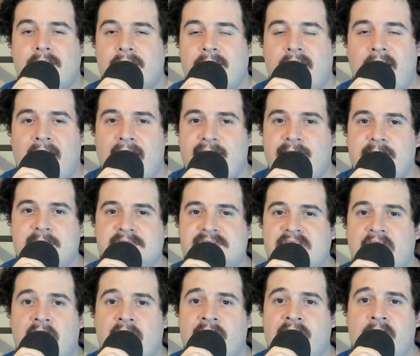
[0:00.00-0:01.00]
I've been
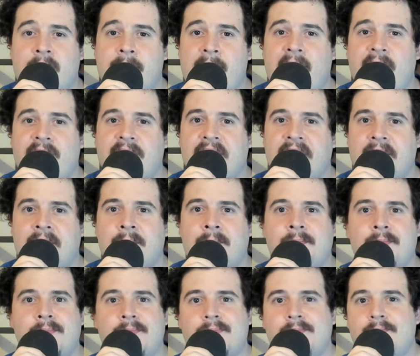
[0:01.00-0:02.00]
talking about
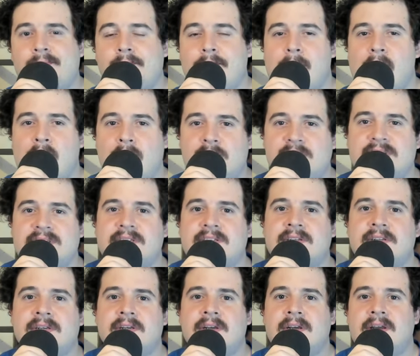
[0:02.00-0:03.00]
him most
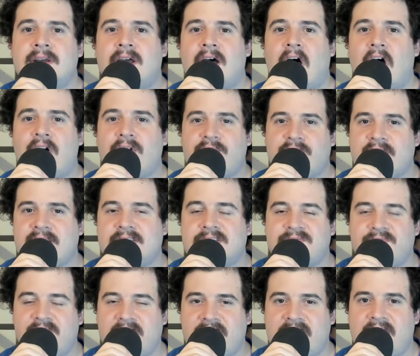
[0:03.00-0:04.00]
of this
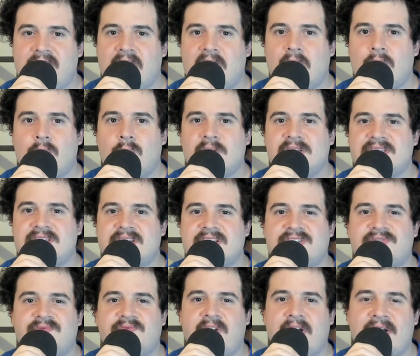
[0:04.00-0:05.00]
video, was
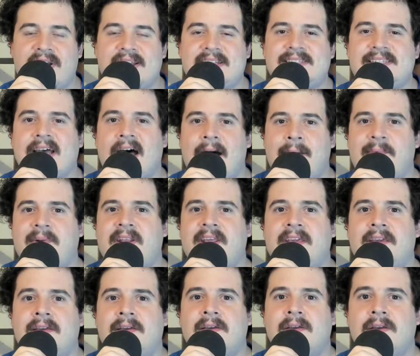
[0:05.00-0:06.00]
just very
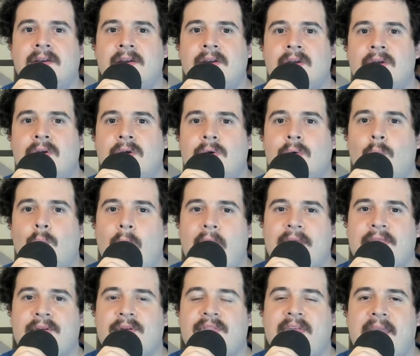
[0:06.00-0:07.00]
dominant,
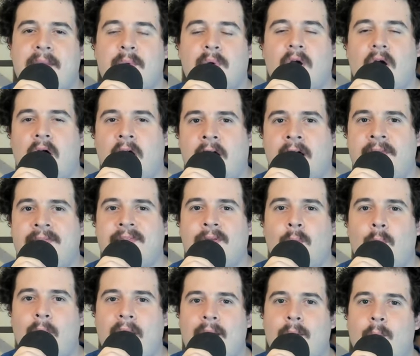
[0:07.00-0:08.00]
whether they were on the
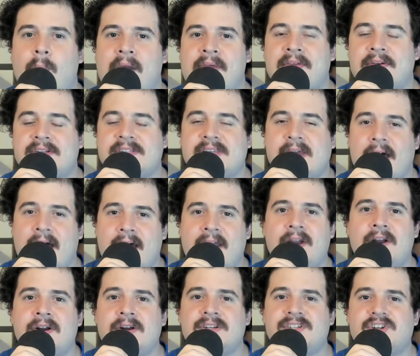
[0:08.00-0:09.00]
wet weather
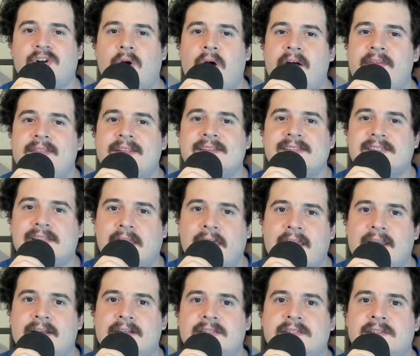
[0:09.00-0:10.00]
tires or on the
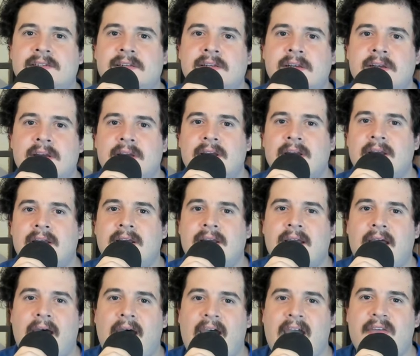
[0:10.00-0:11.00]
slicks.
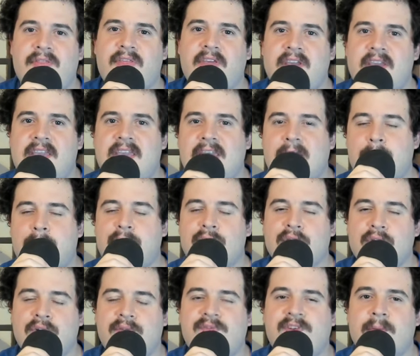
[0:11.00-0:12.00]
I think he
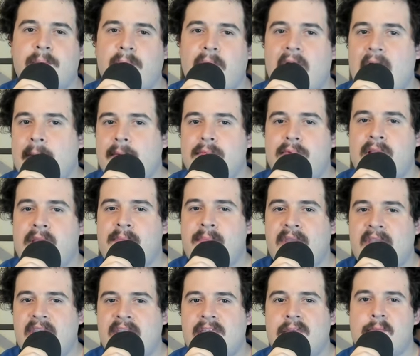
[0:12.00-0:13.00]
proved to probably
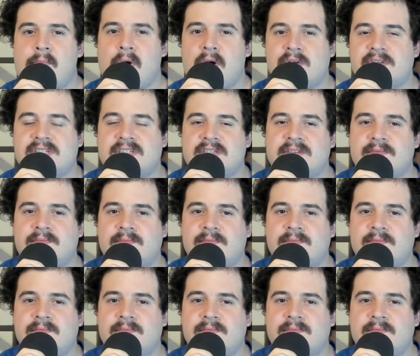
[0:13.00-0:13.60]
be the most